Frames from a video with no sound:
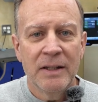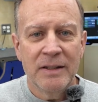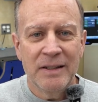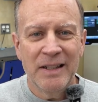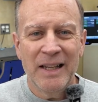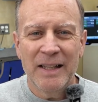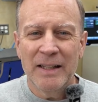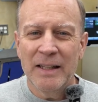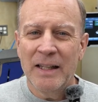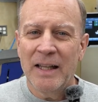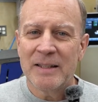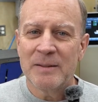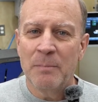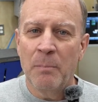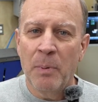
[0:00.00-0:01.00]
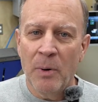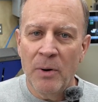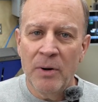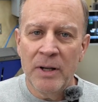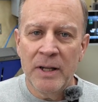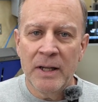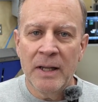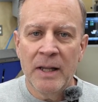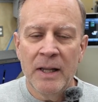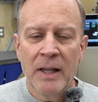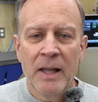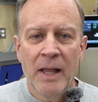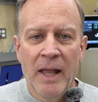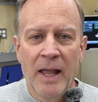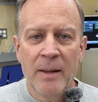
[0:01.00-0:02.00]
You get less burning,
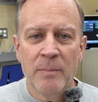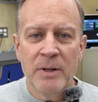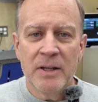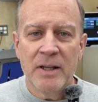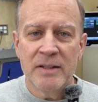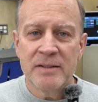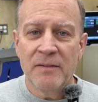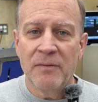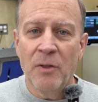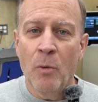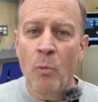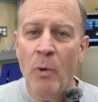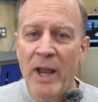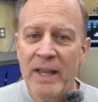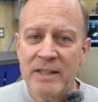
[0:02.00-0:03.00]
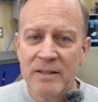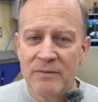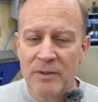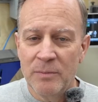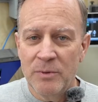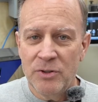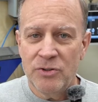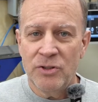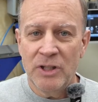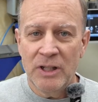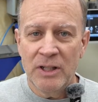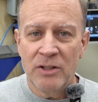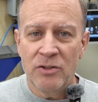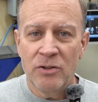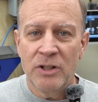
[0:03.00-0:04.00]
and because of the weight of the
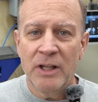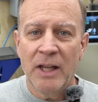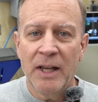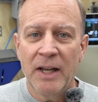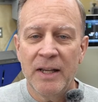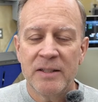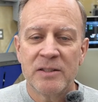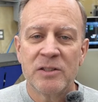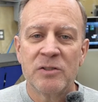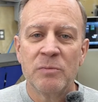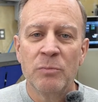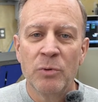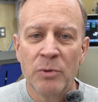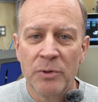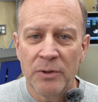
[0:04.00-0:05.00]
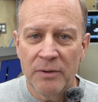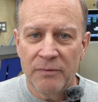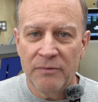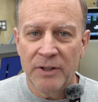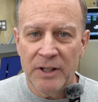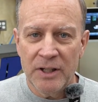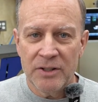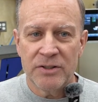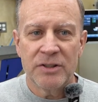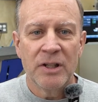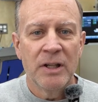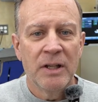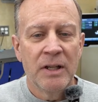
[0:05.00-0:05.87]
machine, you get a smoother finish.